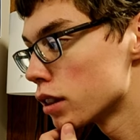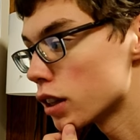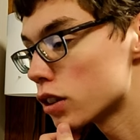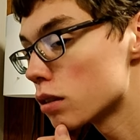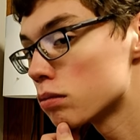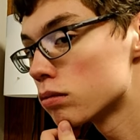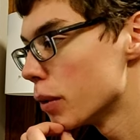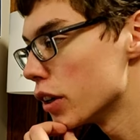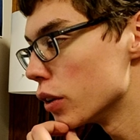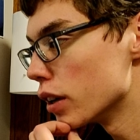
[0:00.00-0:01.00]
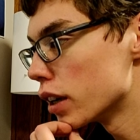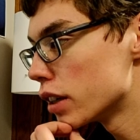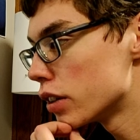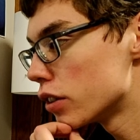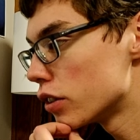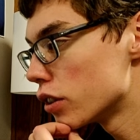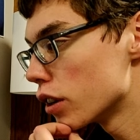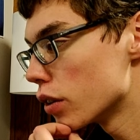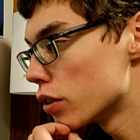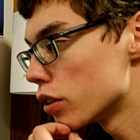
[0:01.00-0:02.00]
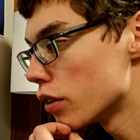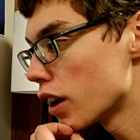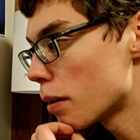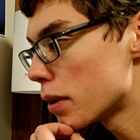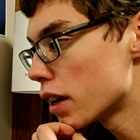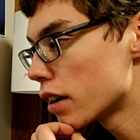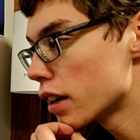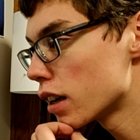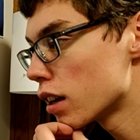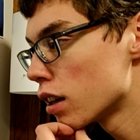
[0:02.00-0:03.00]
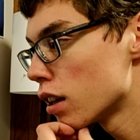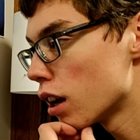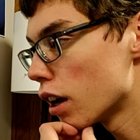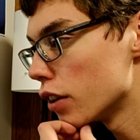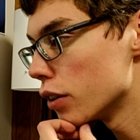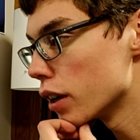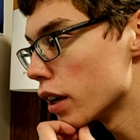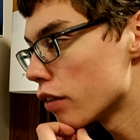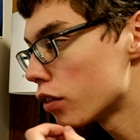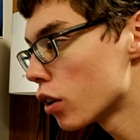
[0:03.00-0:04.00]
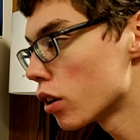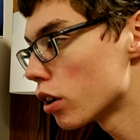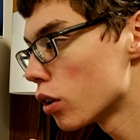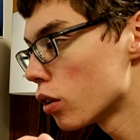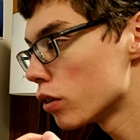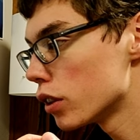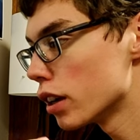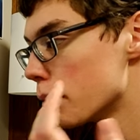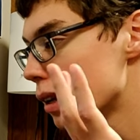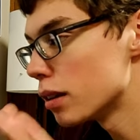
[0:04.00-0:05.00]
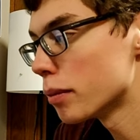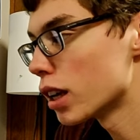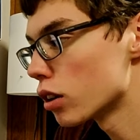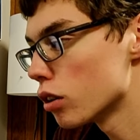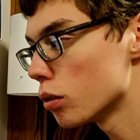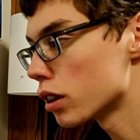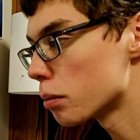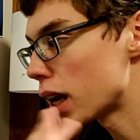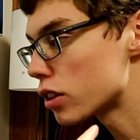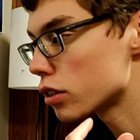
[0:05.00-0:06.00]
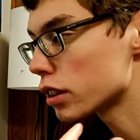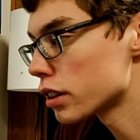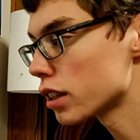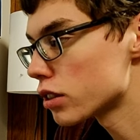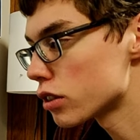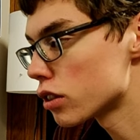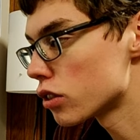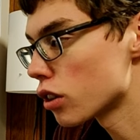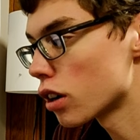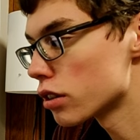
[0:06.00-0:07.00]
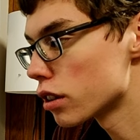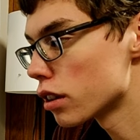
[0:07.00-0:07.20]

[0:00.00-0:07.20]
That's it. But you get to go to the V I P area, uh, you get a photo, you get a meet and mingle with the Bachelor contestants and stars